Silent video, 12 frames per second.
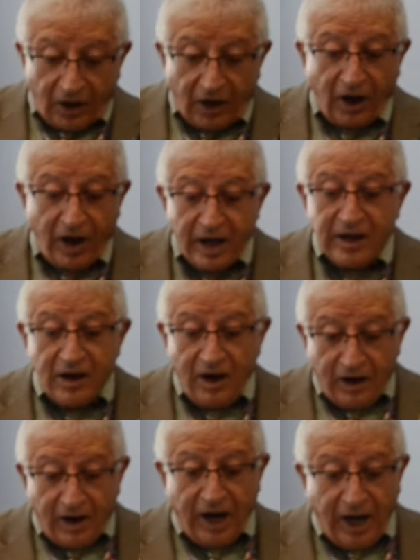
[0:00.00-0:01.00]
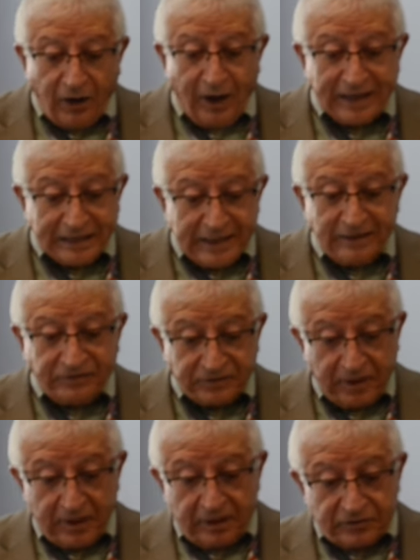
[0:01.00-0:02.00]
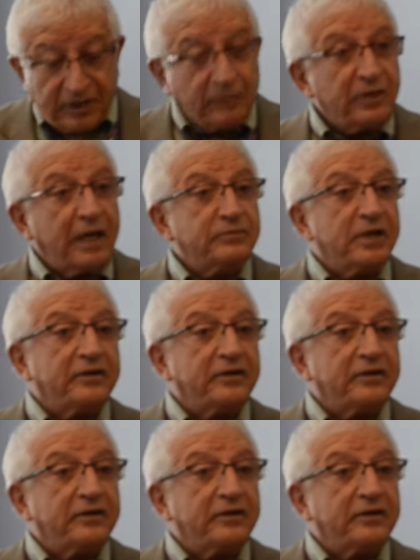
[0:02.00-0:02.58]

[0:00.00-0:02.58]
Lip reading: How I lived, sometimes